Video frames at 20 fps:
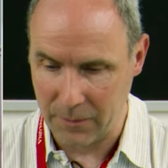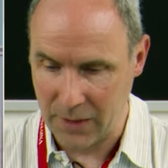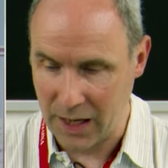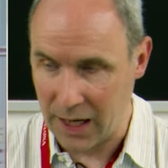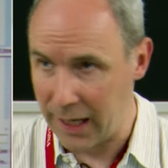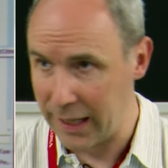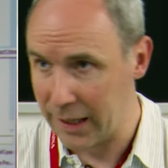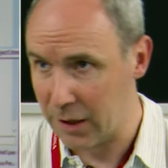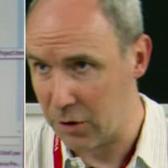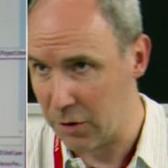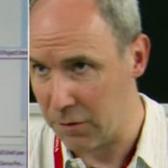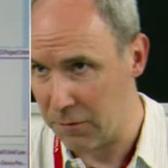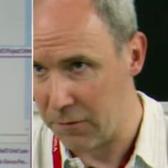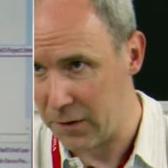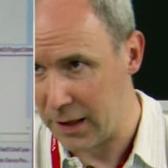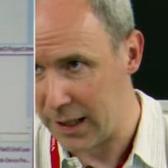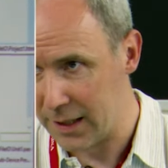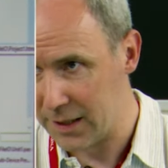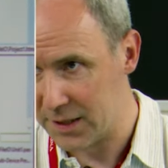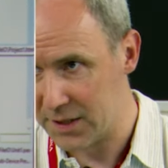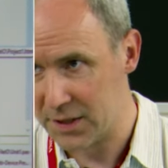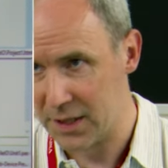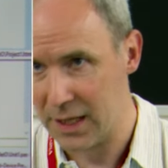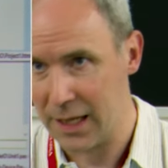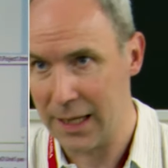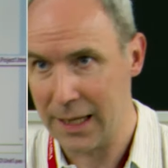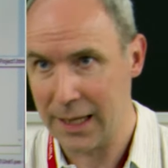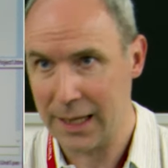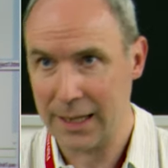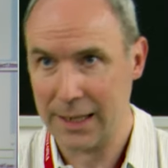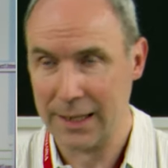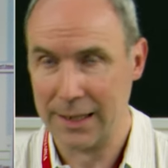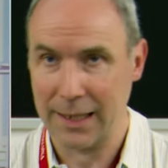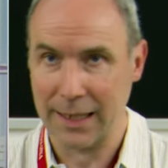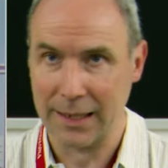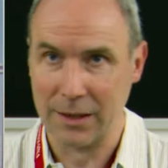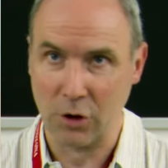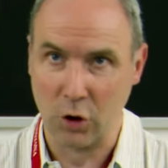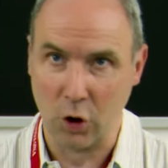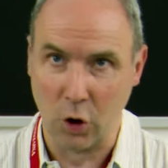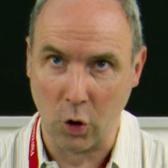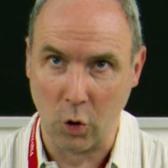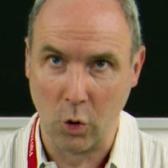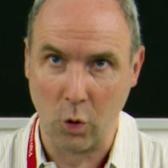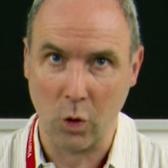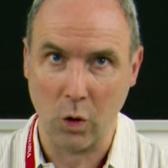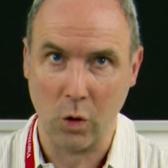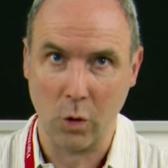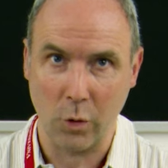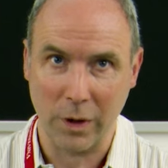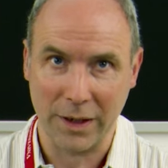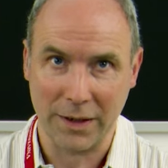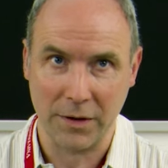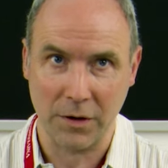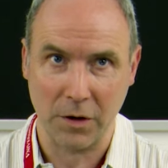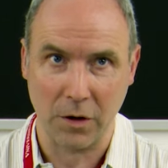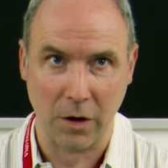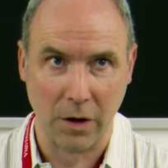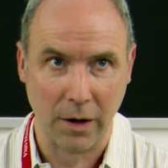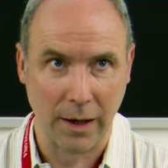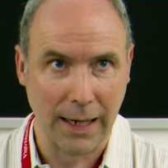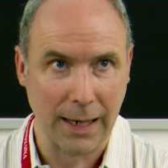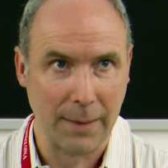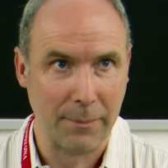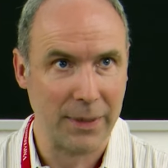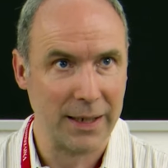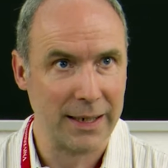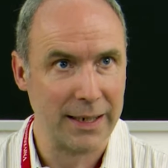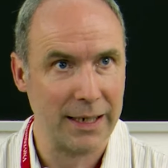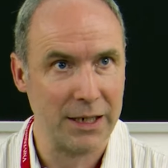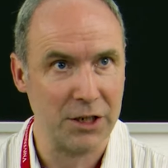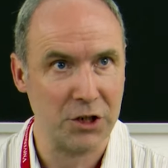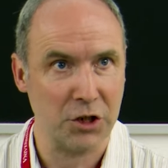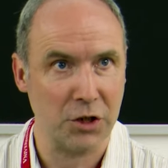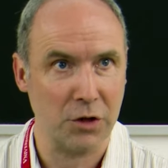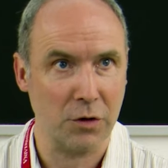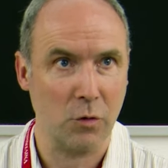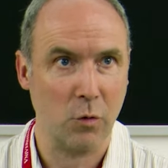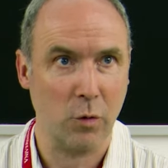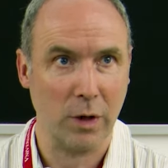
icon files that go with your application.